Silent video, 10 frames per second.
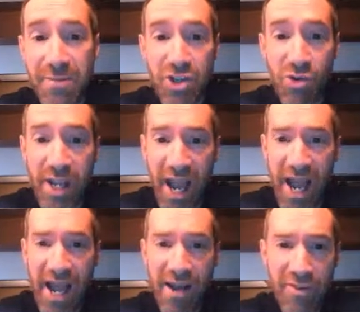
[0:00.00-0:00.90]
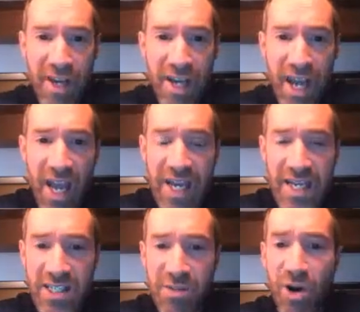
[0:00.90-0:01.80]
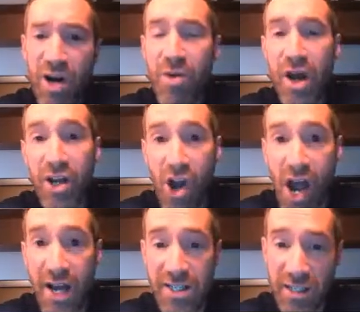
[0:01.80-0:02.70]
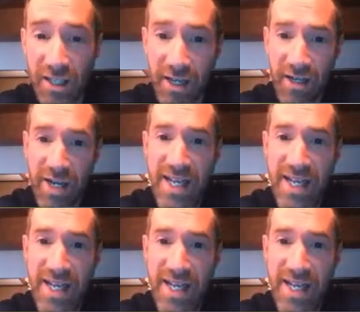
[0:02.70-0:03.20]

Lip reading: So we have a simple harmonic oscillator.